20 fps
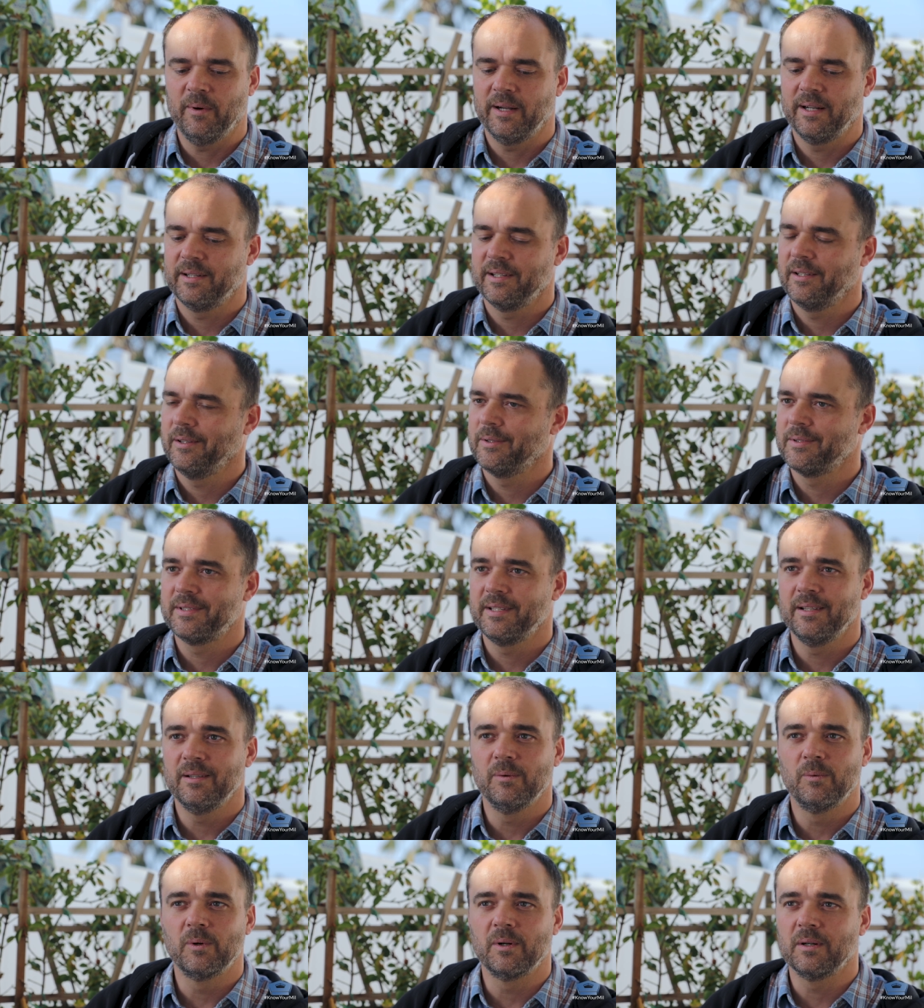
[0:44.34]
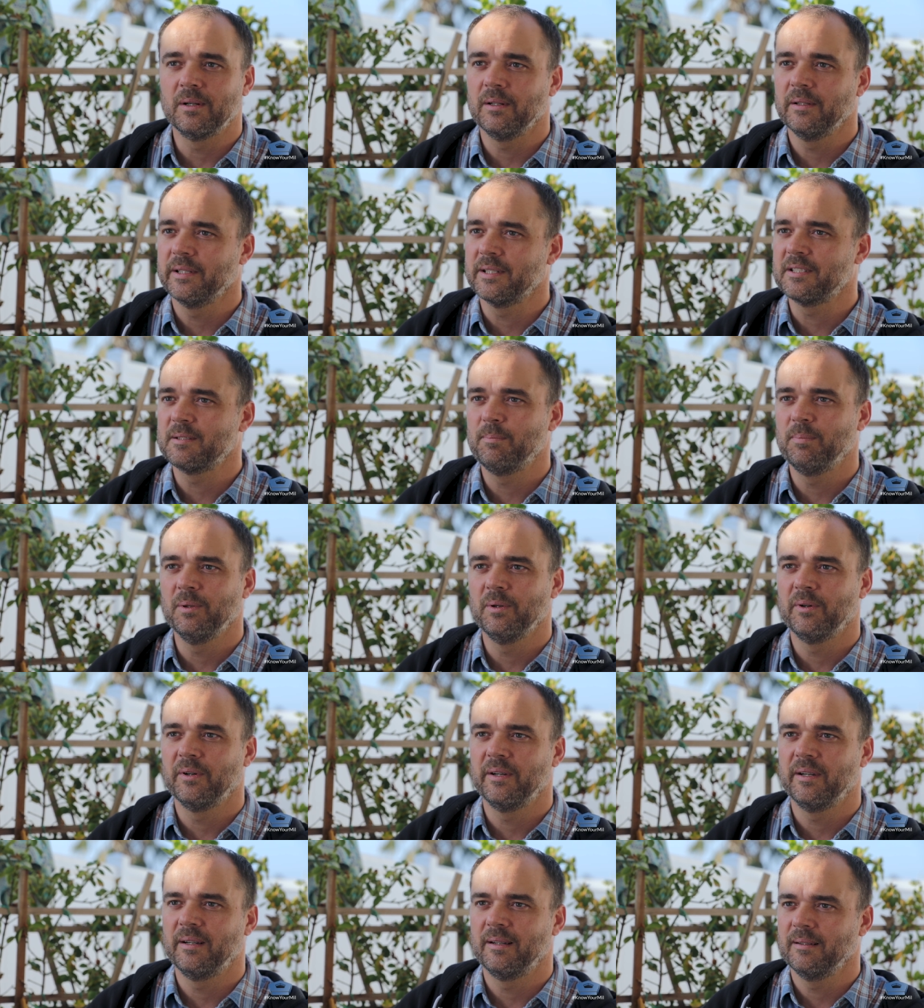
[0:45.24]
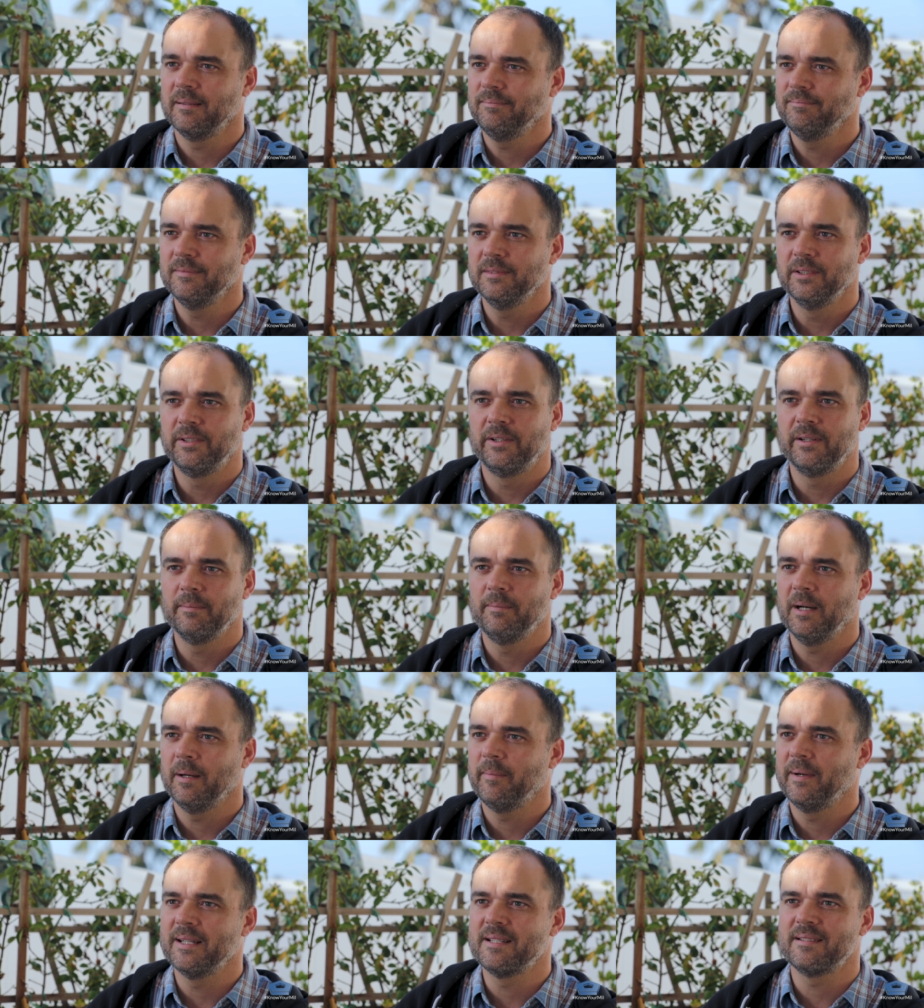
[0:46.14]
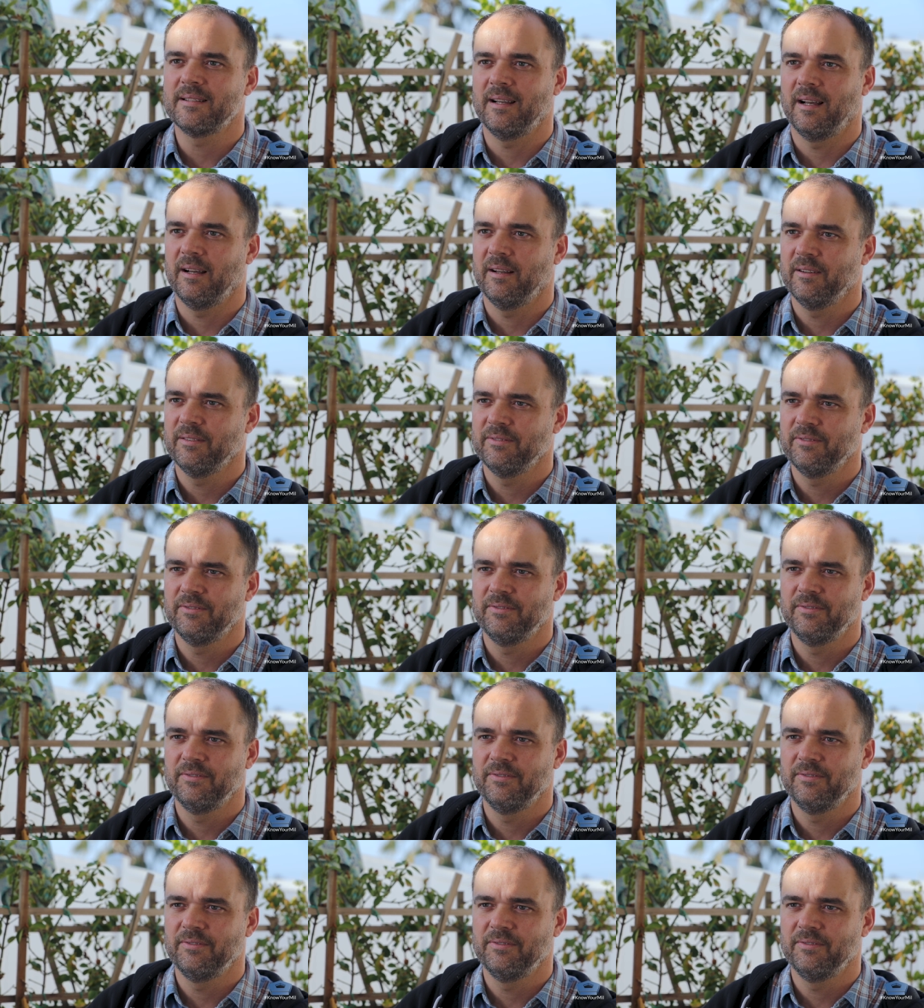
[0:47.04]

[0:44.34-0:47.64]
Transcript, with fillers: wanted to go see the world, explore, learn about myself,